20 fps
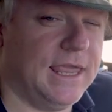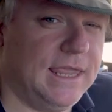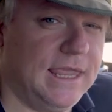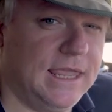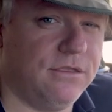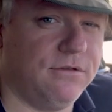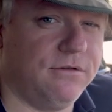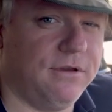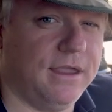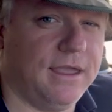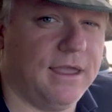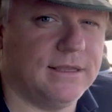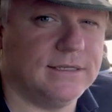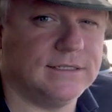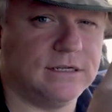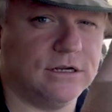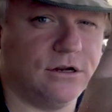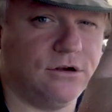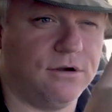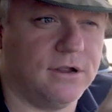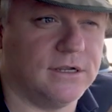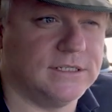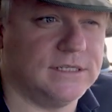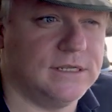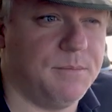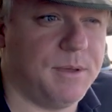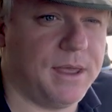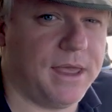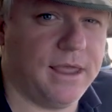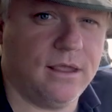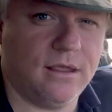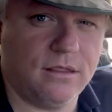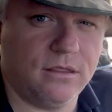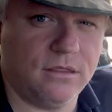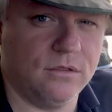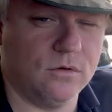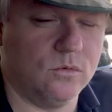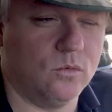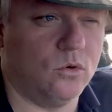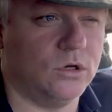either against a grassy bank,
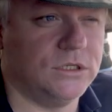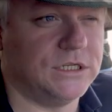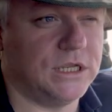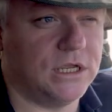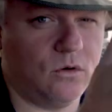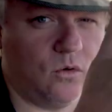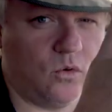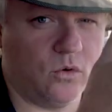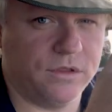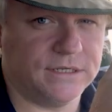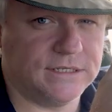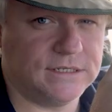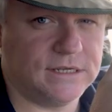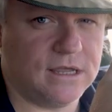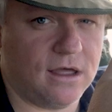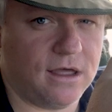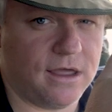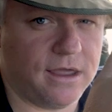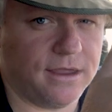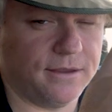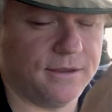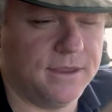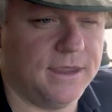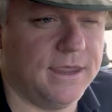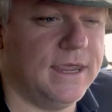the water, or the sky.